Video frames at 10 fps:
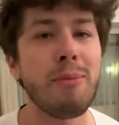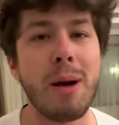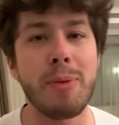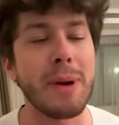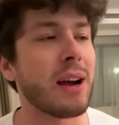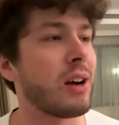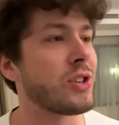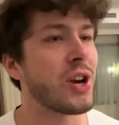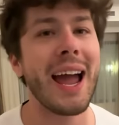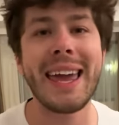repping my
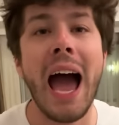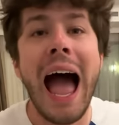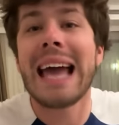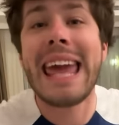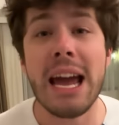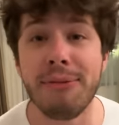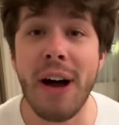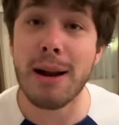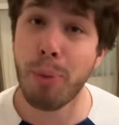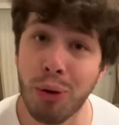country. I can't
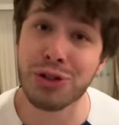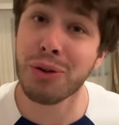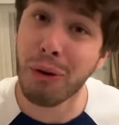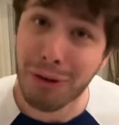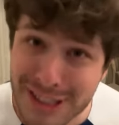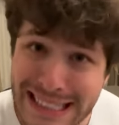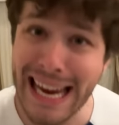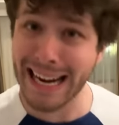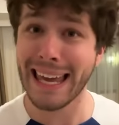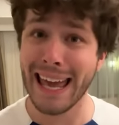find a Portugal or
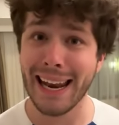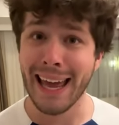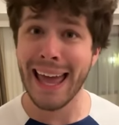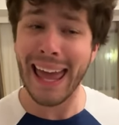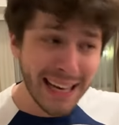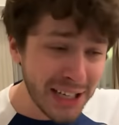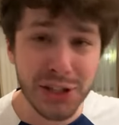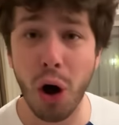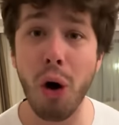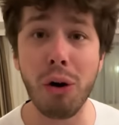Argentina kit in
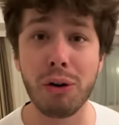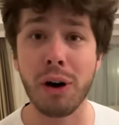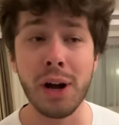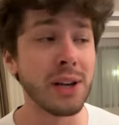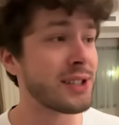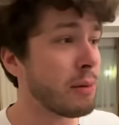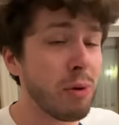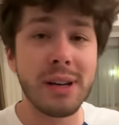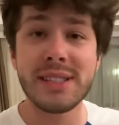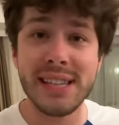Qatar.
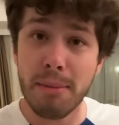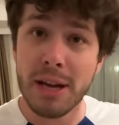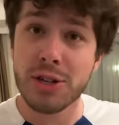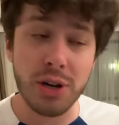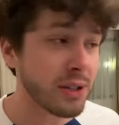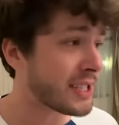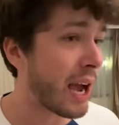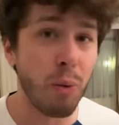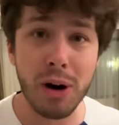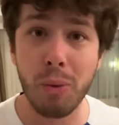Someone send me a jersey.
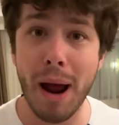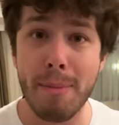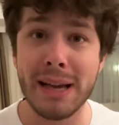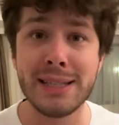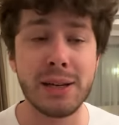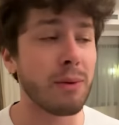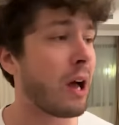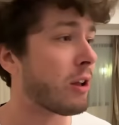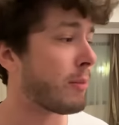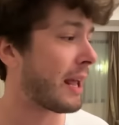I want to rep Messi and
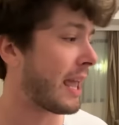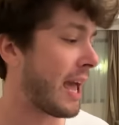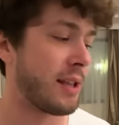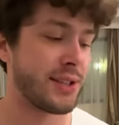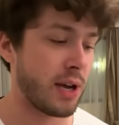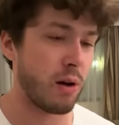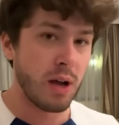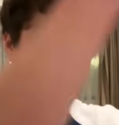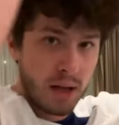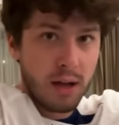Ronaldo, but I can't. So
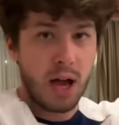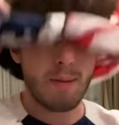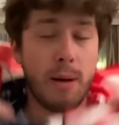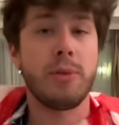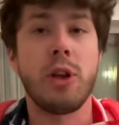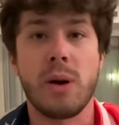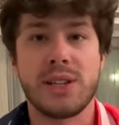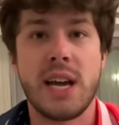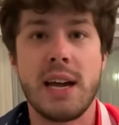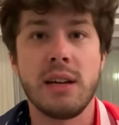I'm repping the
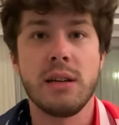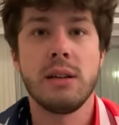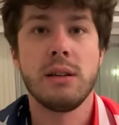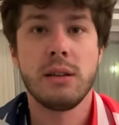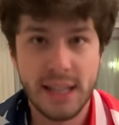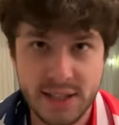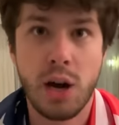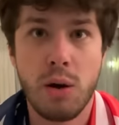USA. Let's